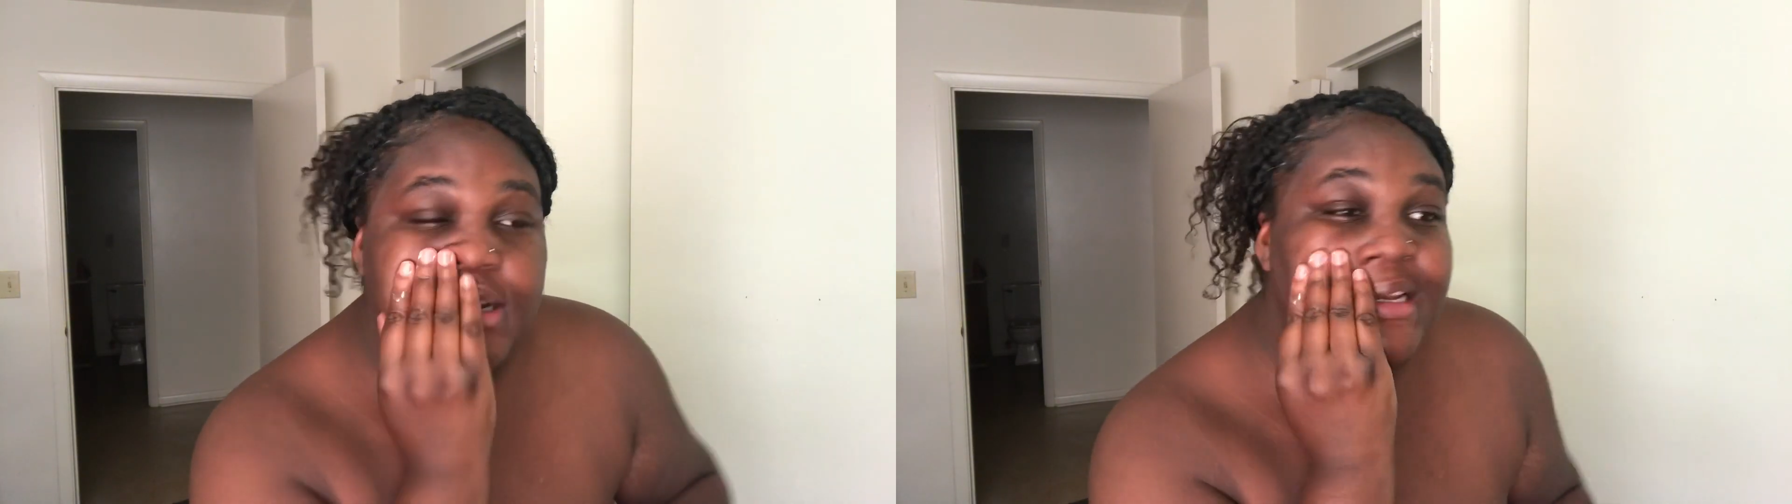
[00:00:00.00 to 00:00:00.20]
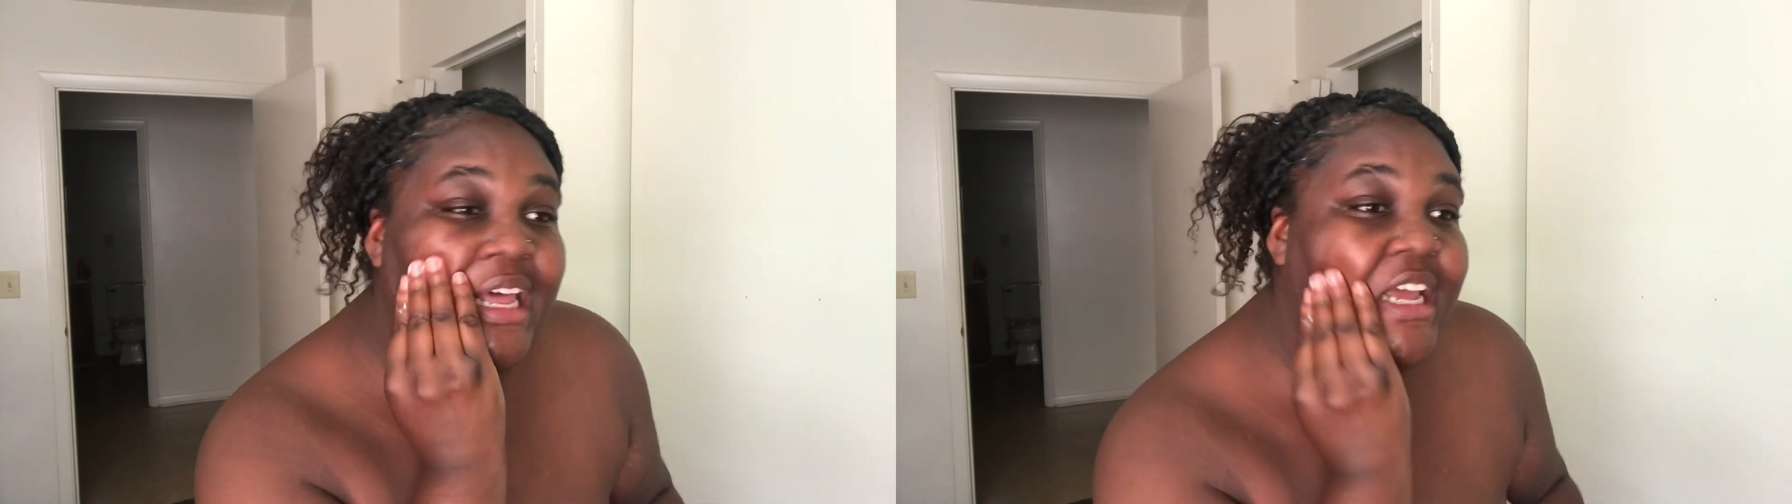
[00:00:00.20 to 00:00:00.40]

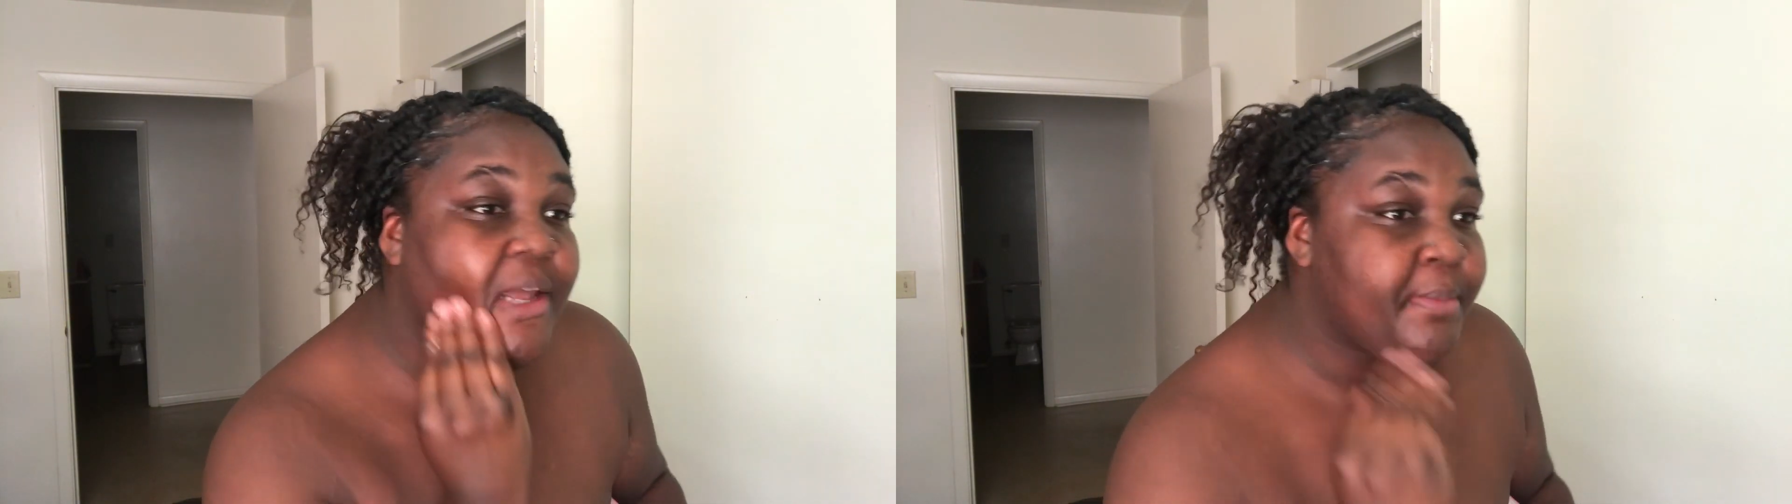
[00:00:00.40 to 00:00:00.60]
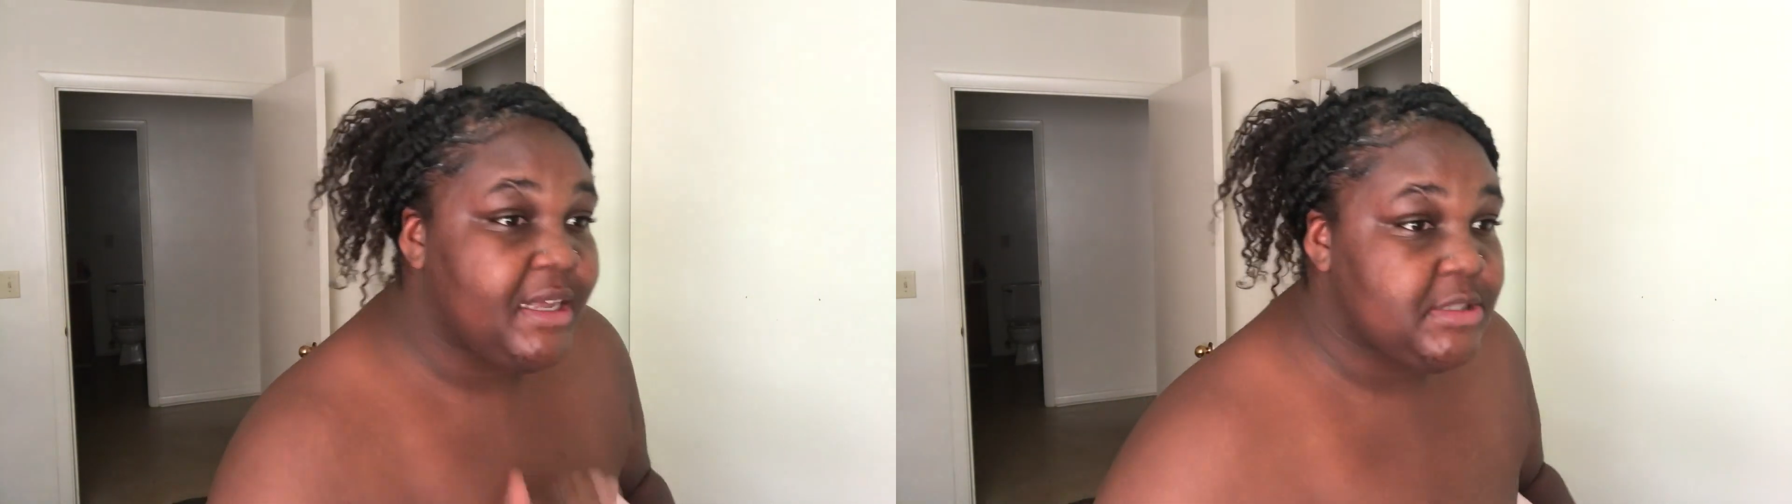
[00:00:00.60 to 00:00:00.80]
Like,
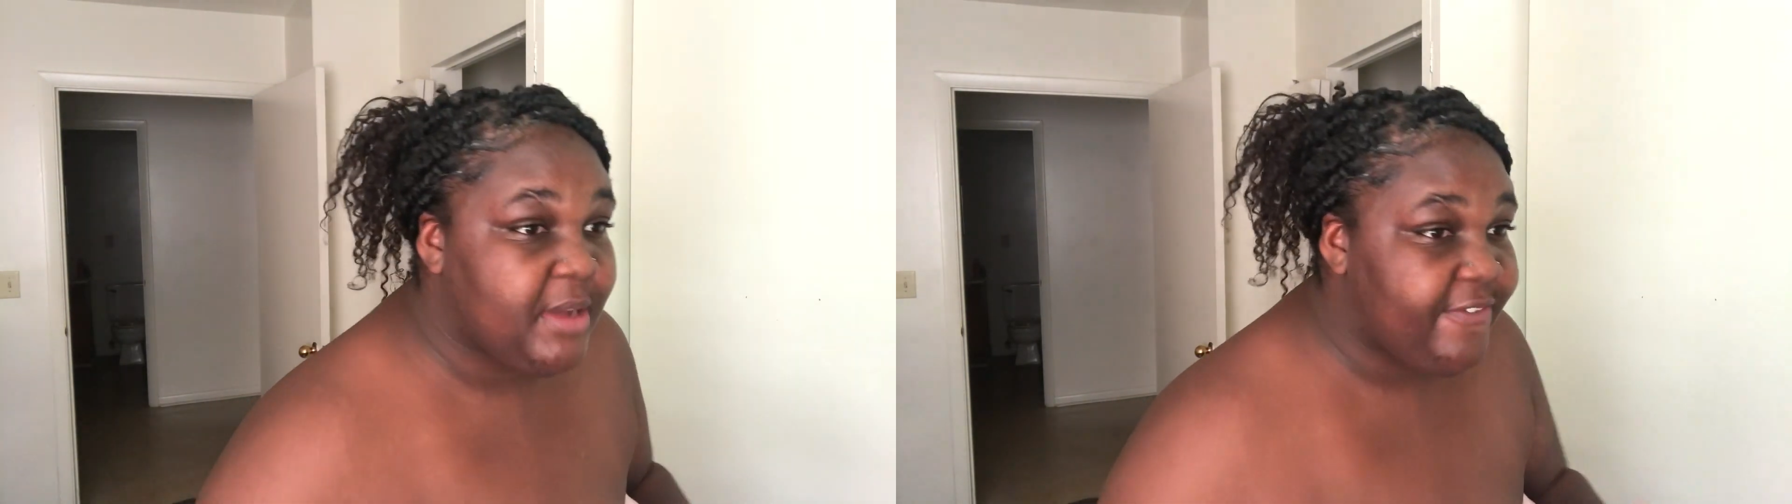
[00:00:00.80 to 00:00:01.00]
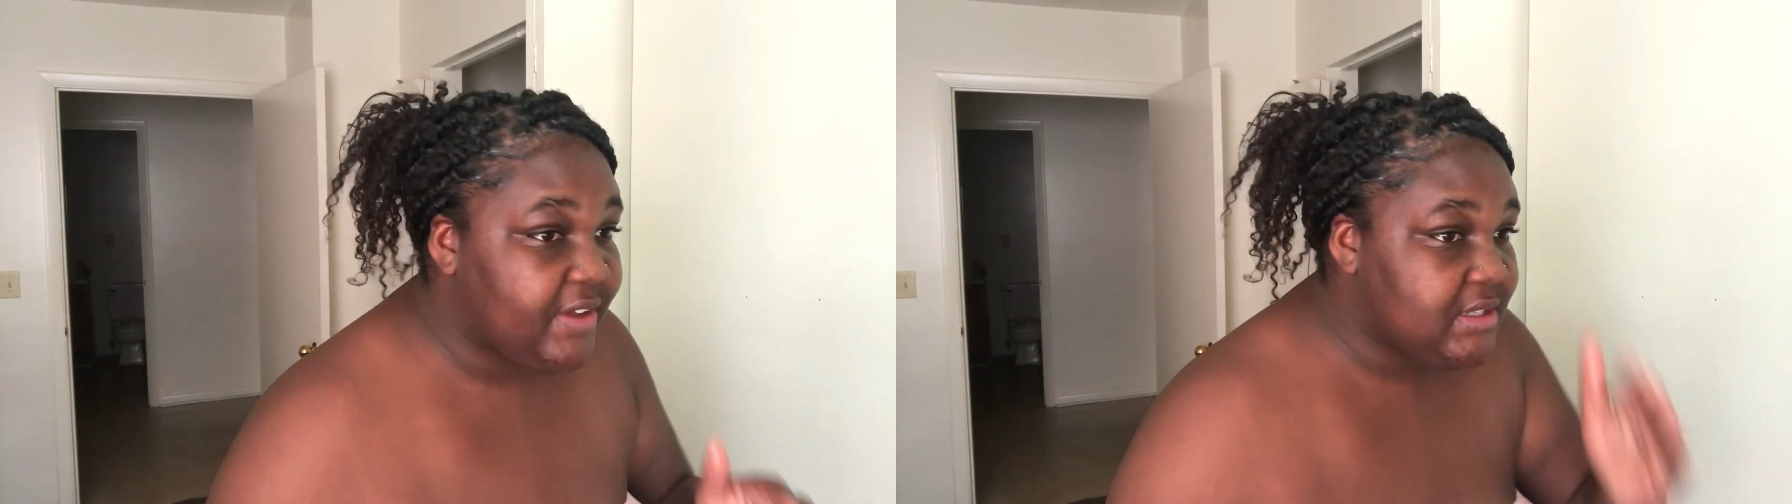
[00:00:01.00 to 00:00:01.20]
it makes
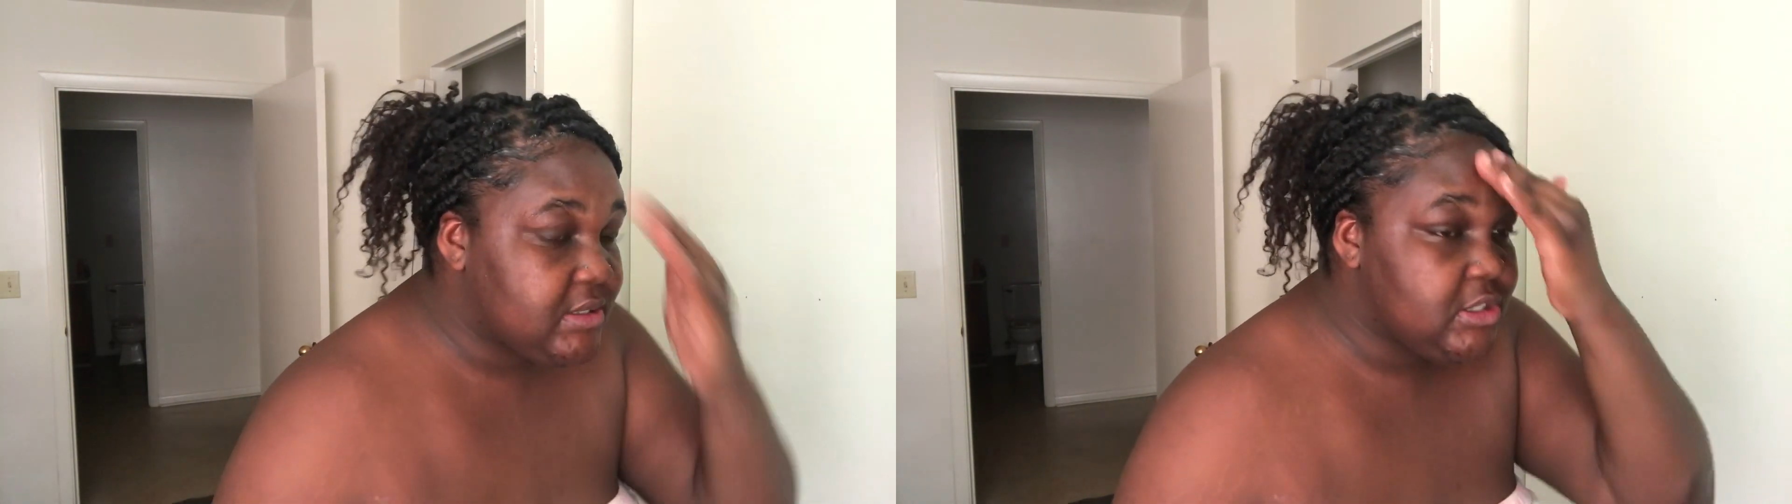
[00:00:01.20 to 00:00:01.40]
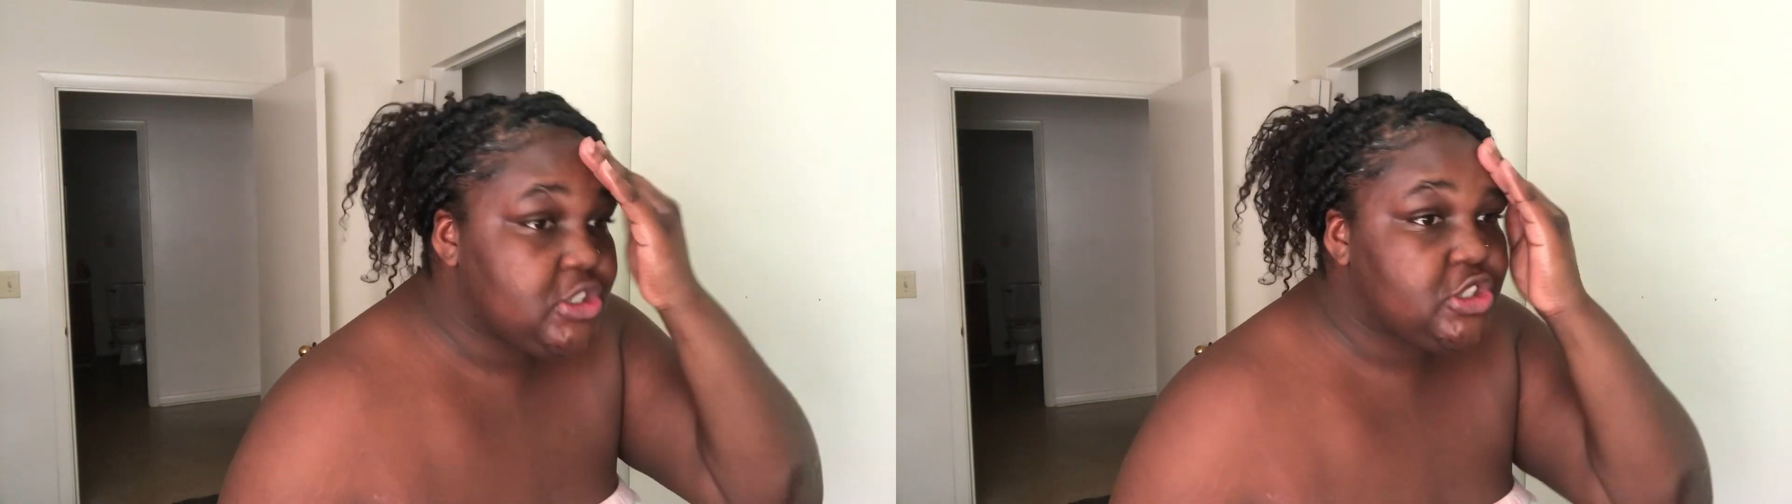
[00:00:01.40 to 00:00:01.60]
my face look